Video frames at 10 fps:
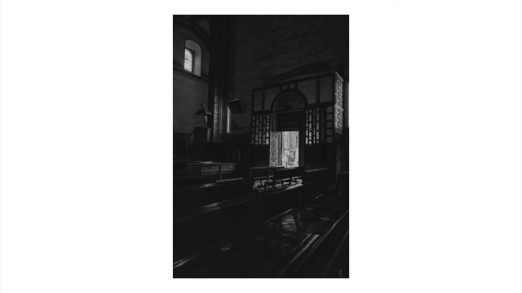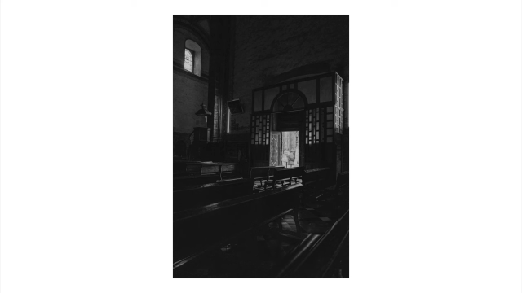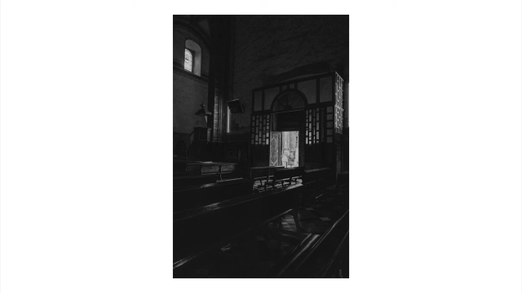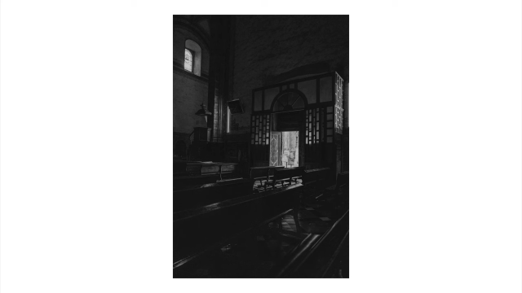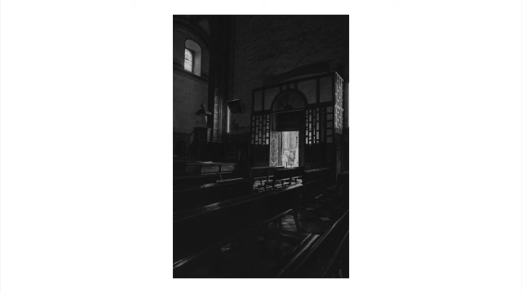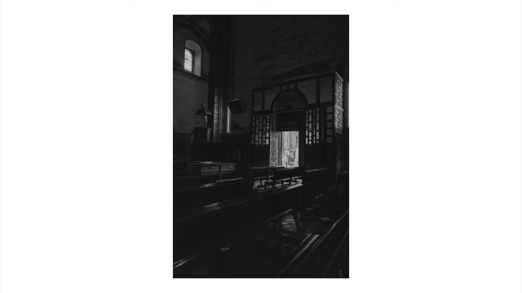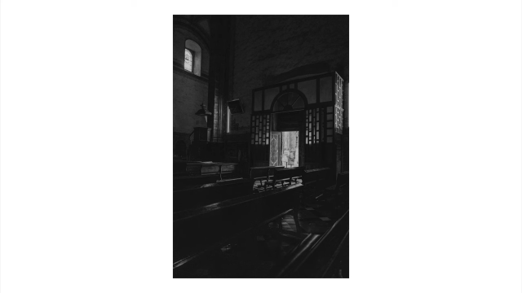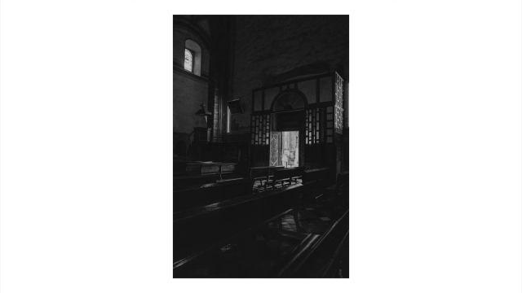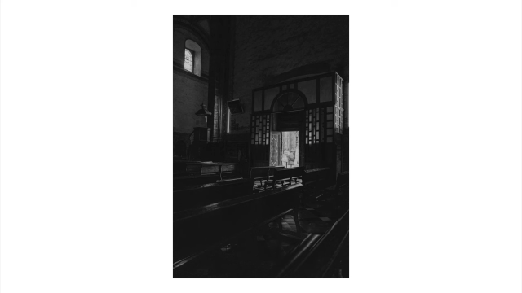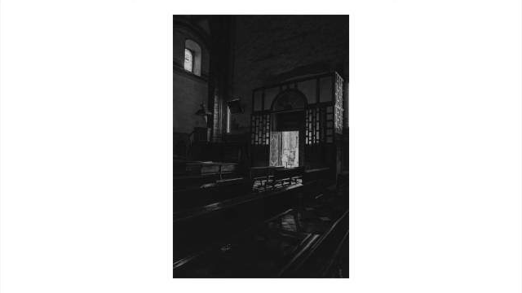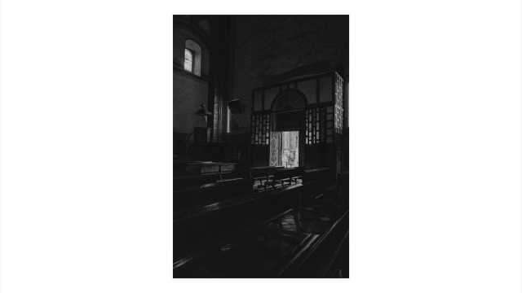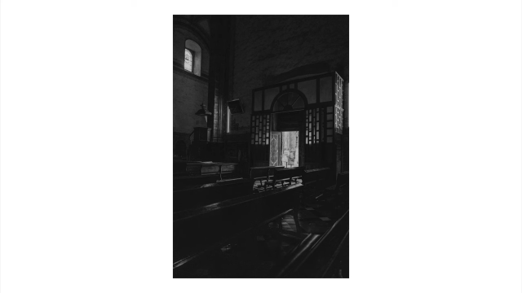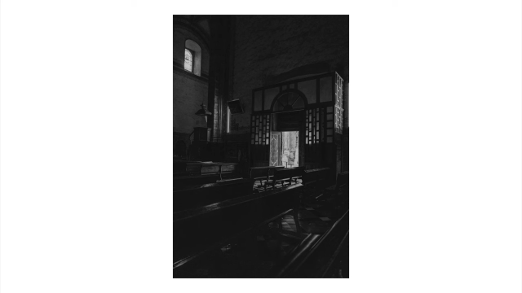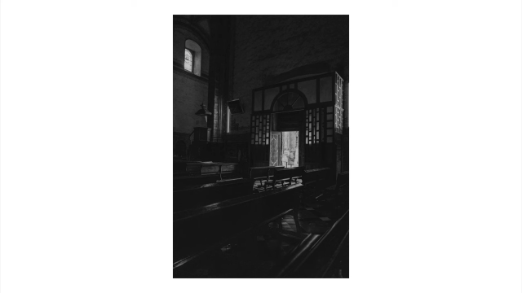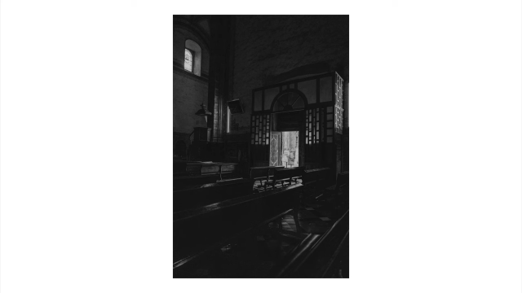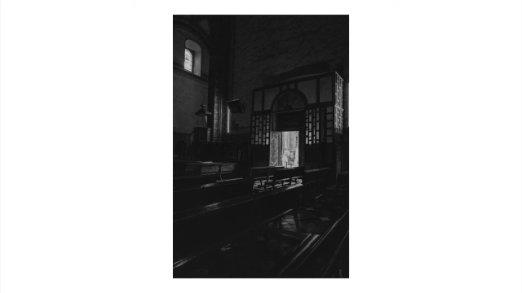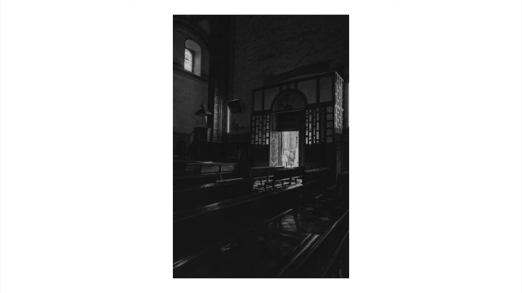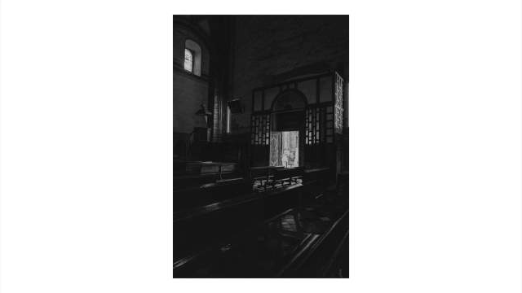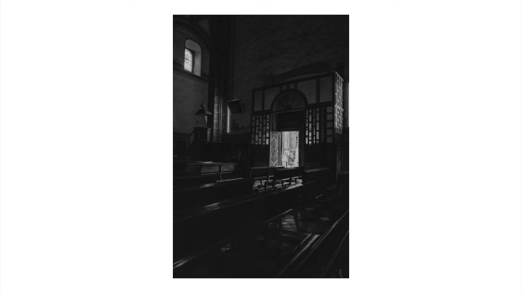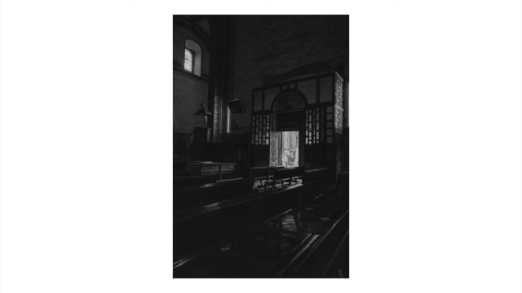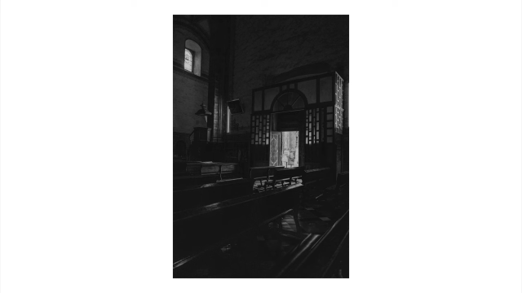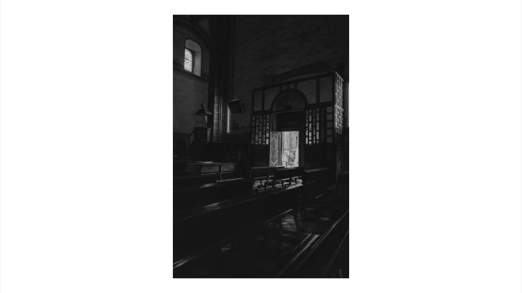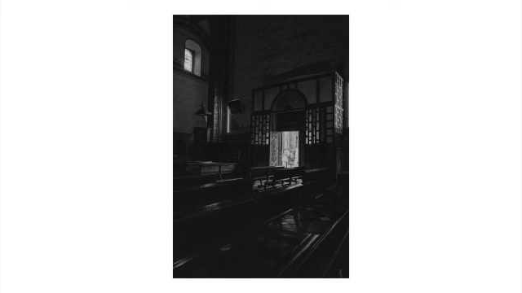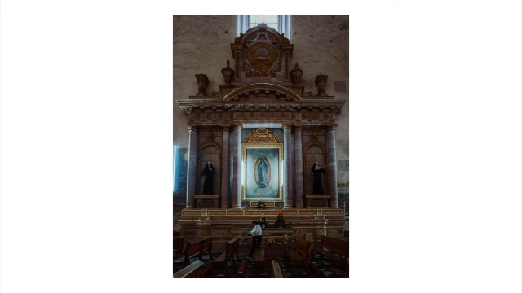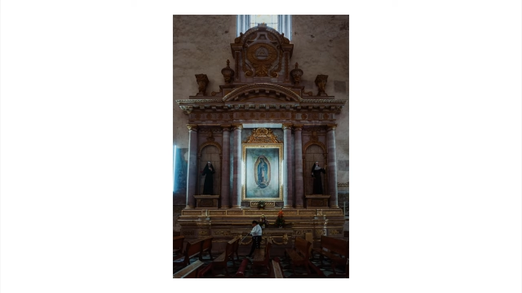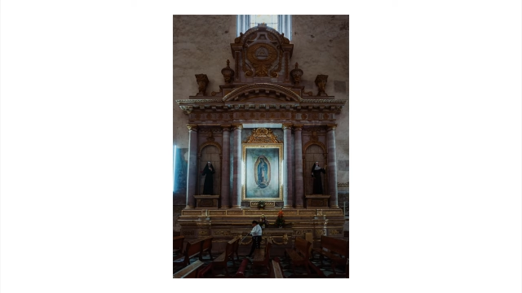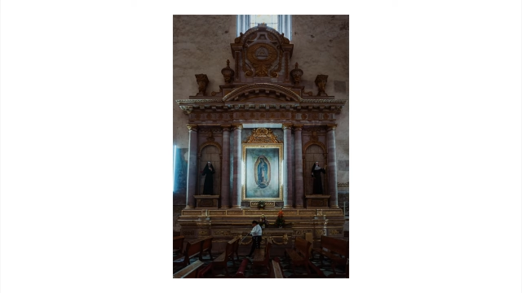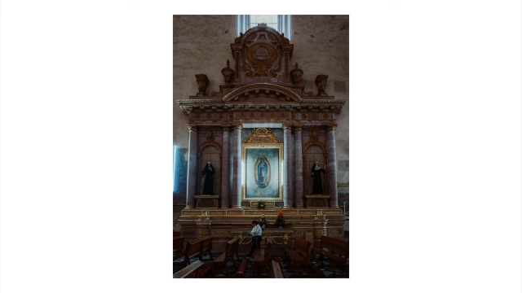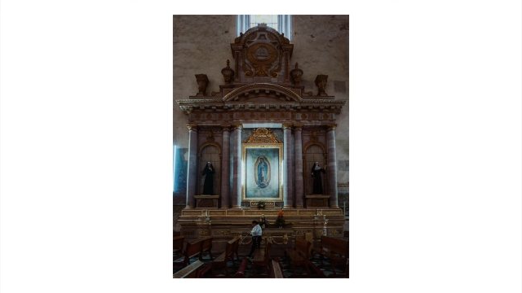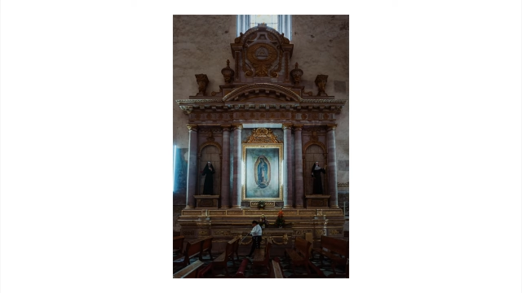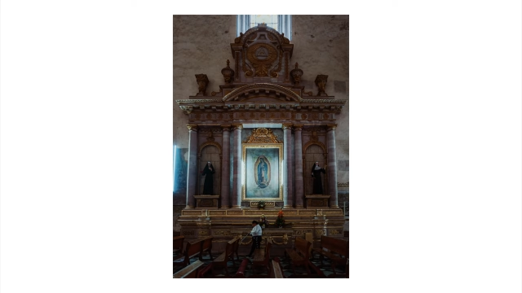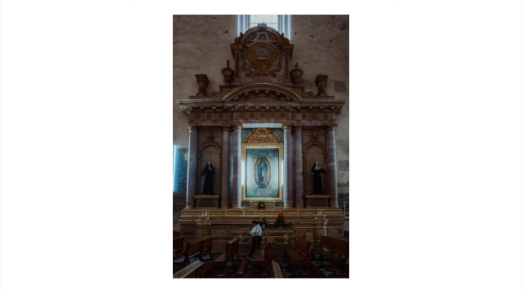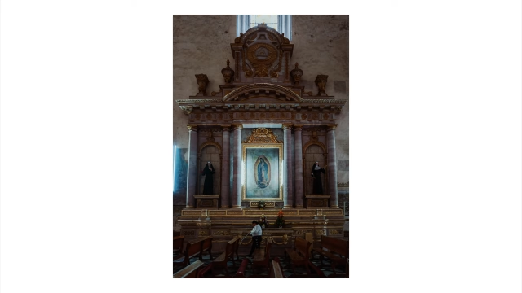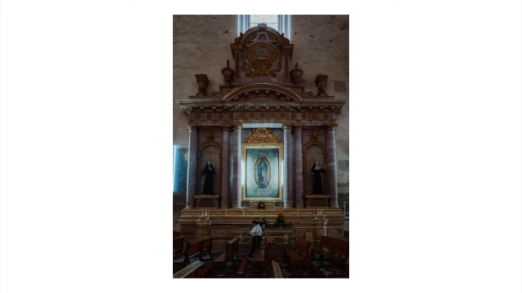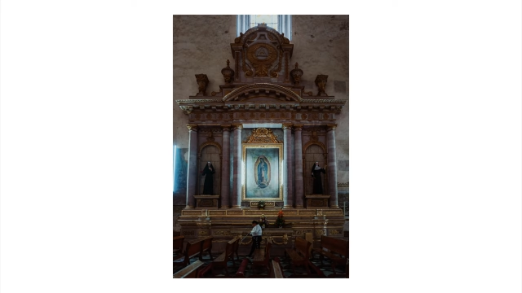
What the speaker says: No face is visible, so there are no lips to read.